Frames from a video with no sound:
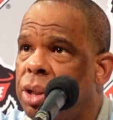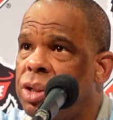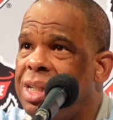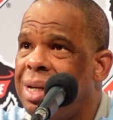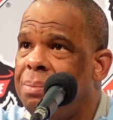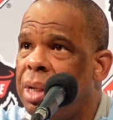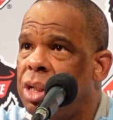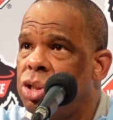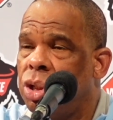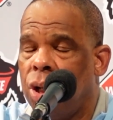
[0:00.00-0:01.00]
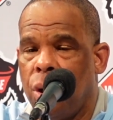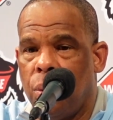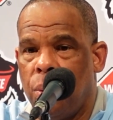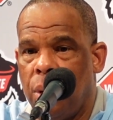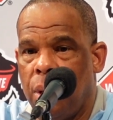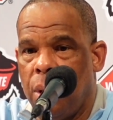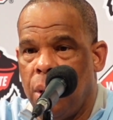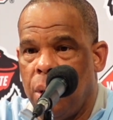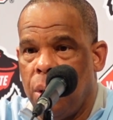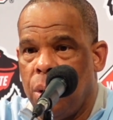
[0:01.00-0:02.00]
under 10 minutes to go.
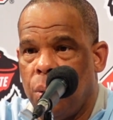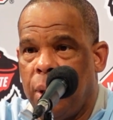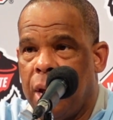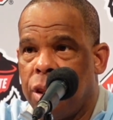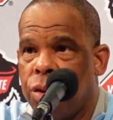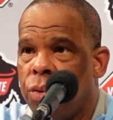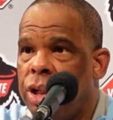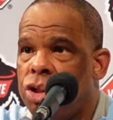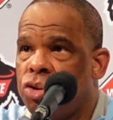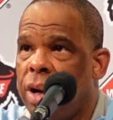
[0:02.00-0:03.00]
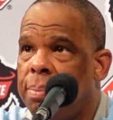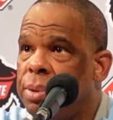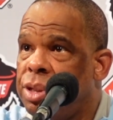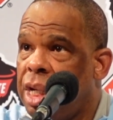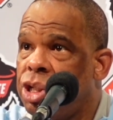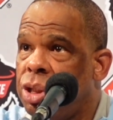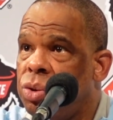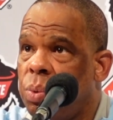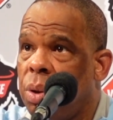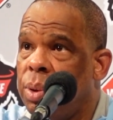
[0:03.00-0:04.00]
We had three straight
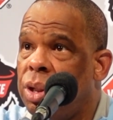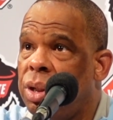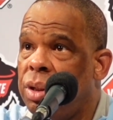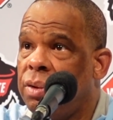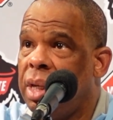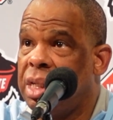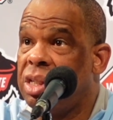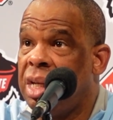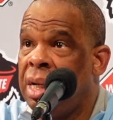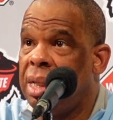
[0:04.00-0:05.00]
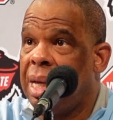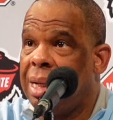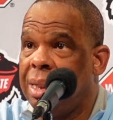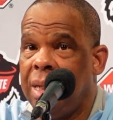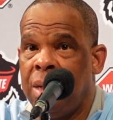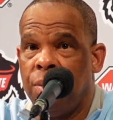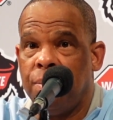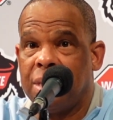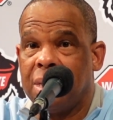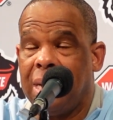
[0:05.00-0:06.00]
possessions where we could have extended that lead. We
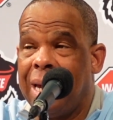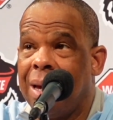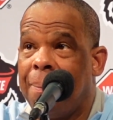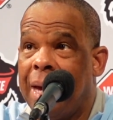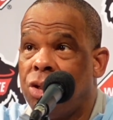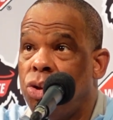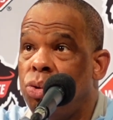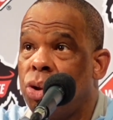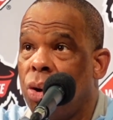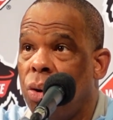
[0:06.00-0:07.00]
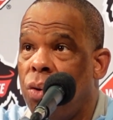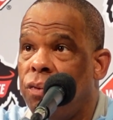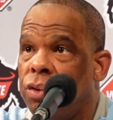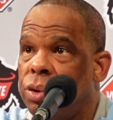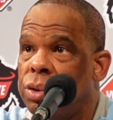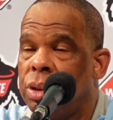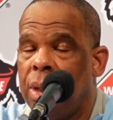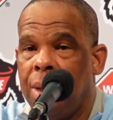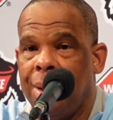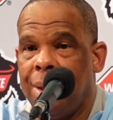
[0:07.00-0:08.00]
missed a layup, had two turnovers
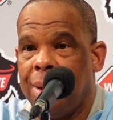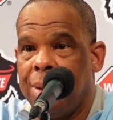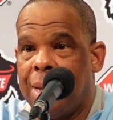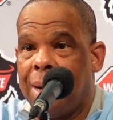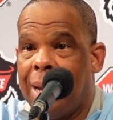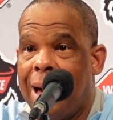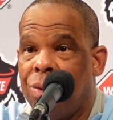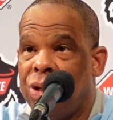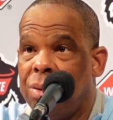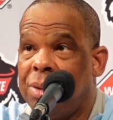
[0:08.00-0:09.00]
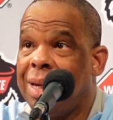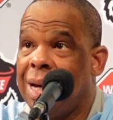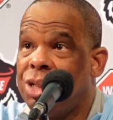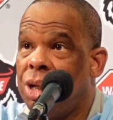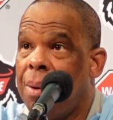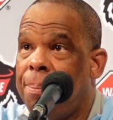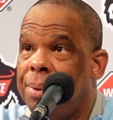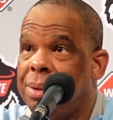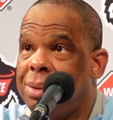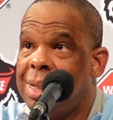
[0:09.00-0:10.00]
that allowed them to catch up
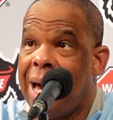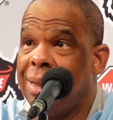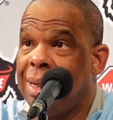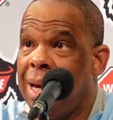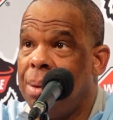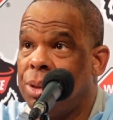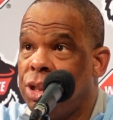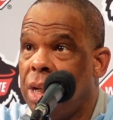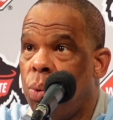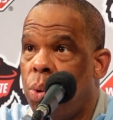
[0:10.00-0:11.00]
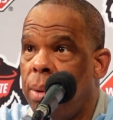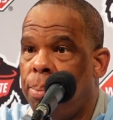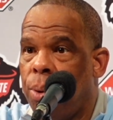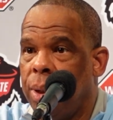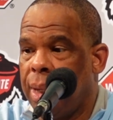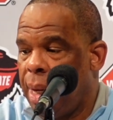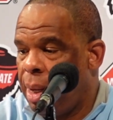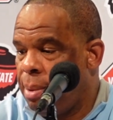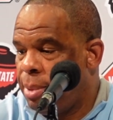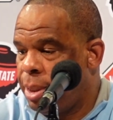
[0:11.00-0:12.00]
and tie the game or take a one point
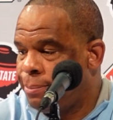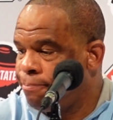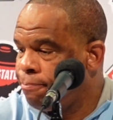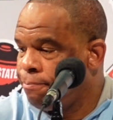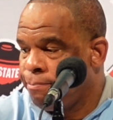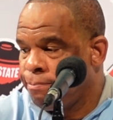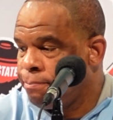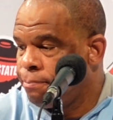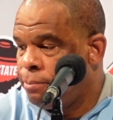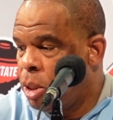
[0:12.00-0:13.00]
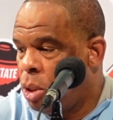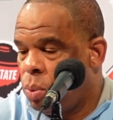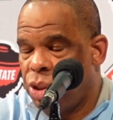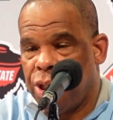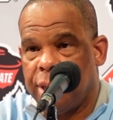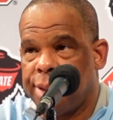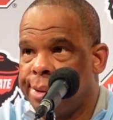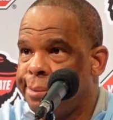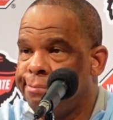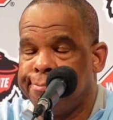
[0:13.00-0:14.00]
game. And, you know, we
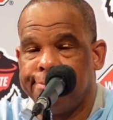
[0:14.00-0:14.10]
just